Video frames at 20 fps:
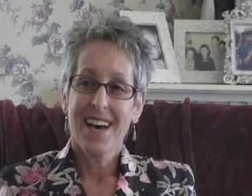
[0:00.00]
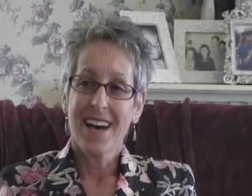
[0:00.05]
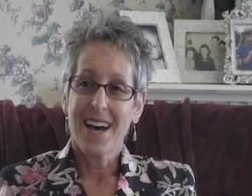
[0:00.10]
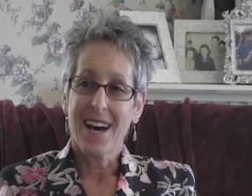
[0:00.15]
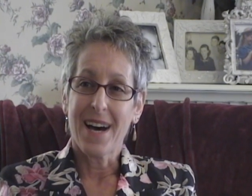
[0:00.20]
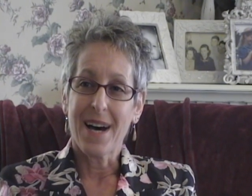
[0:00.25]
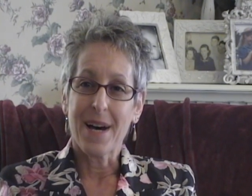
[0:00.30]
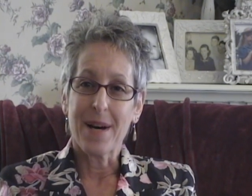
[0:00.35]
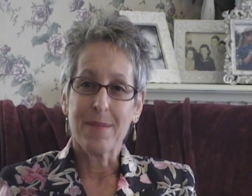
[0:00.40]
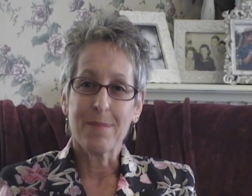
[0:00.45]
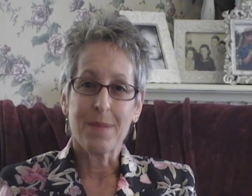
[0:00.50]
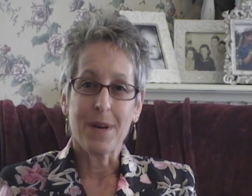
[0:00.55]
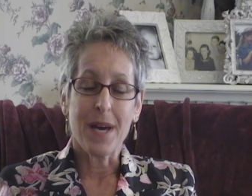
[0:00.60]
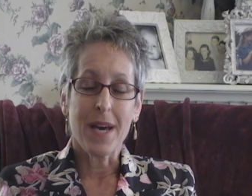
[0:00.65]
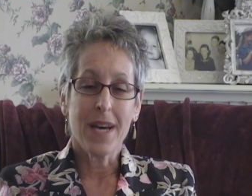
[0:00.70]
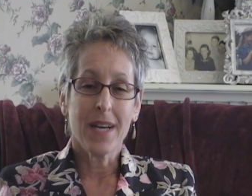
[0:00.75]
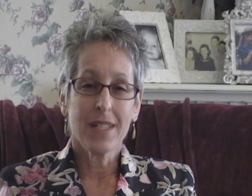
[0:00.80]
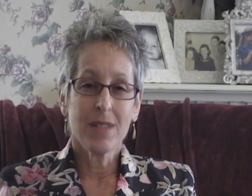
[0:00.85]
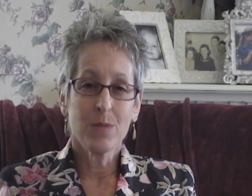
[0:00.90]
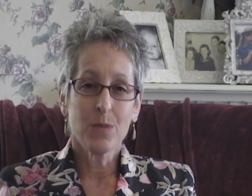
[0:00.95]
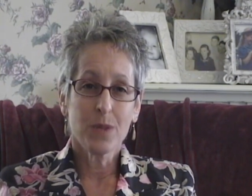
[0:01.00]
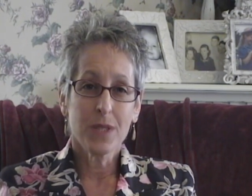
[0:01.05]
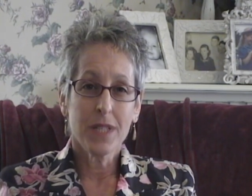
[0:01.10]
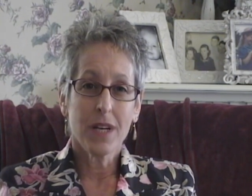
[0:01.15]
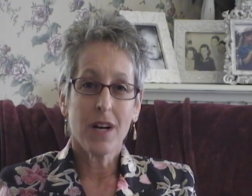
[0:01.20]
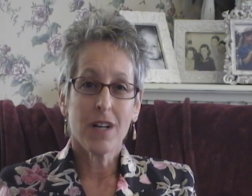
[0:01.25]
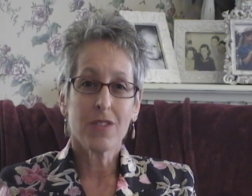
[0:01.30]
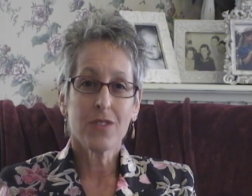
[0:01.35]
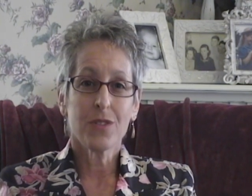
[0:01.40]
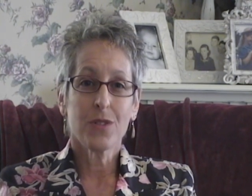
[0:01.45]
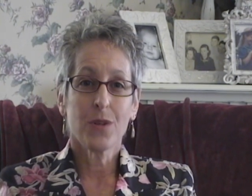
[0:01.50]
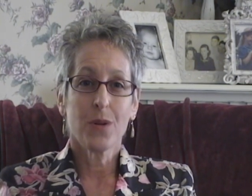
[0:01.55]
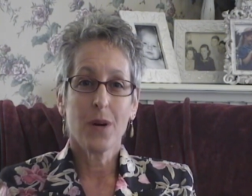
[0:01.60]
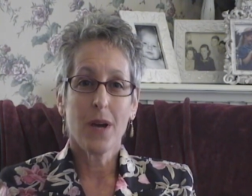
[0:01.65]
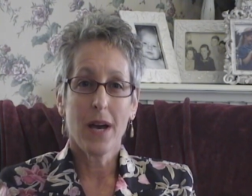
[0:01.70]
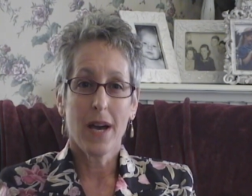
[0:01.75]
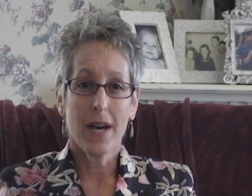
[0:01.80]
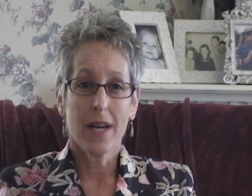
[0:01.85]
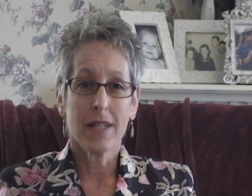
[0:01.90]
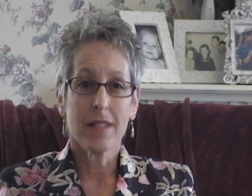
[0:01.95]
And we also
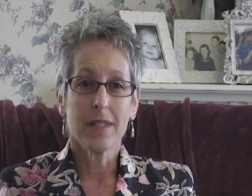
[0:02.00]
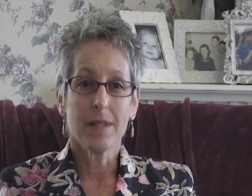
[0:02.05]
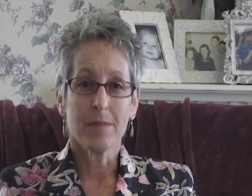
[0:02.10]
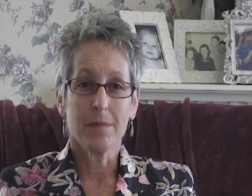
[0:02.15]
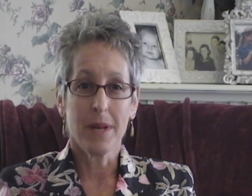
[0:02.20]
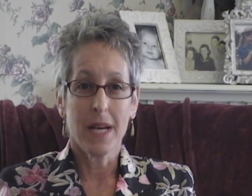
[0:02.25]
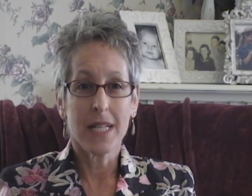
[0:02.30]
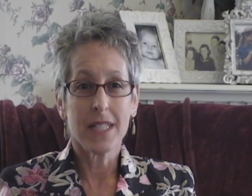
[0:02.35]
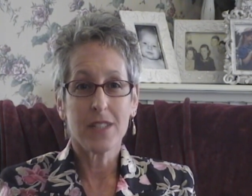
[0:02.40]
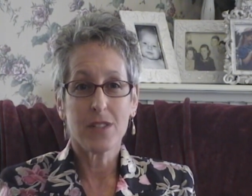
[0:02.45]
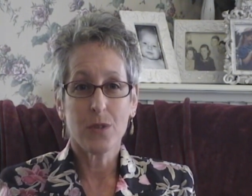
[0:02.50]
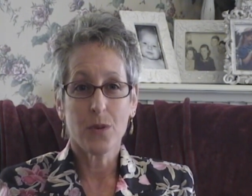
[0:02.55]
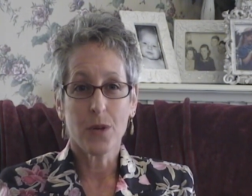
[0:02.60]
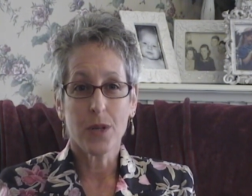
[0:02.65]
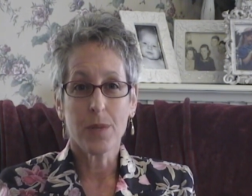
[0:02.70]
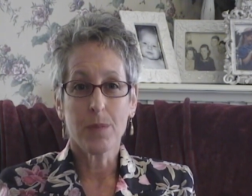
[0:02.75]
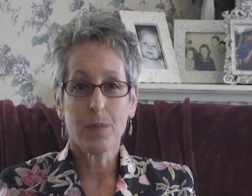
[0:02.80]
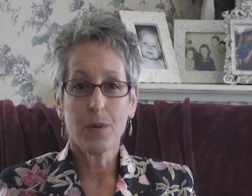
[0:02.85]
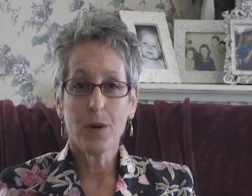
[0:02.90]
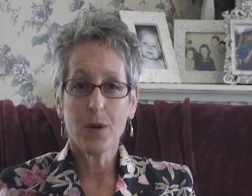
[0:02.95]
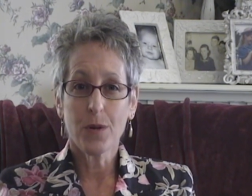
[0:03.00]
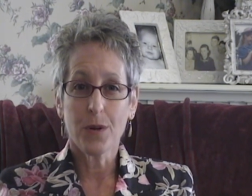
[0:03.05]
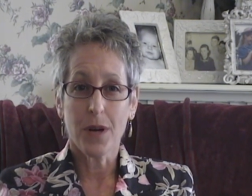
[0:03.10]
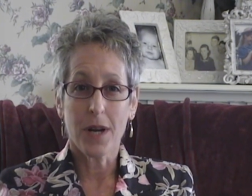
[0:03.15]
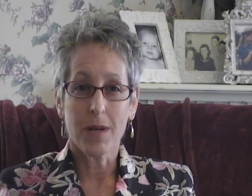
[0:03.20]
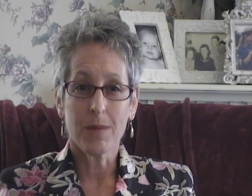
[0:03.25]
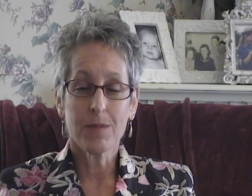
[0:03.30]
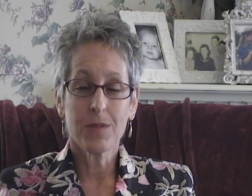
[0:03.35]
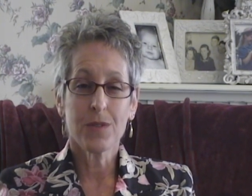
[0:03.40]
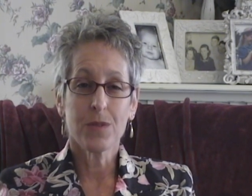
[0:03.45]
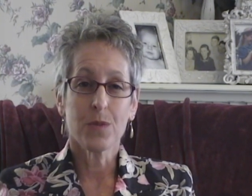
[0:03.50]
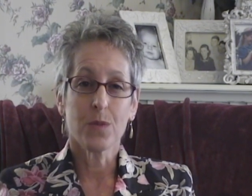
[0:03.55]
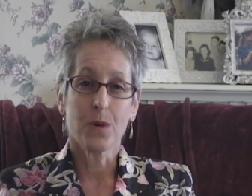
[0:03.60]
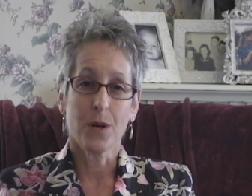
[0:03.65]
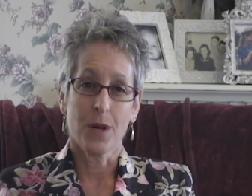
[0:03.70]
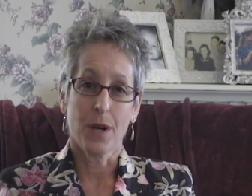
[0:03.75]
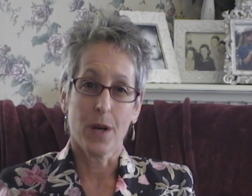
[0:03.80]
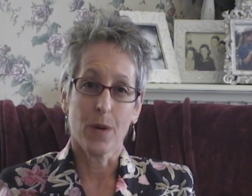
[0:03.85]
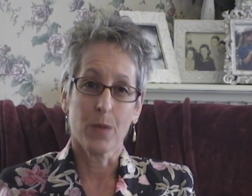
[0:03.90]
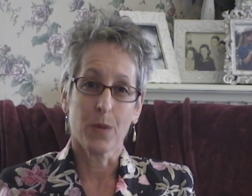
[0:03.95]
had mandatory programs
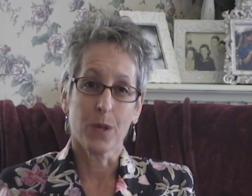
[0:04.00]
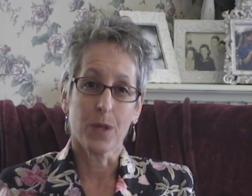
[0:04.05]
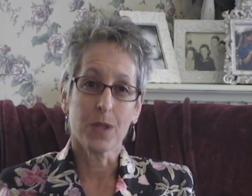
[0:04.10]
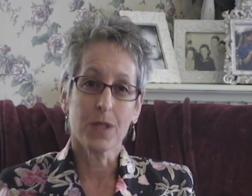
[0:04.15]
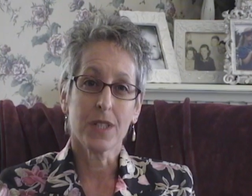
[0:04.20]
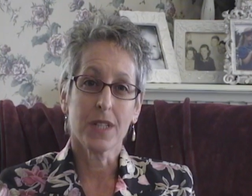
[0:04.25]
where I worked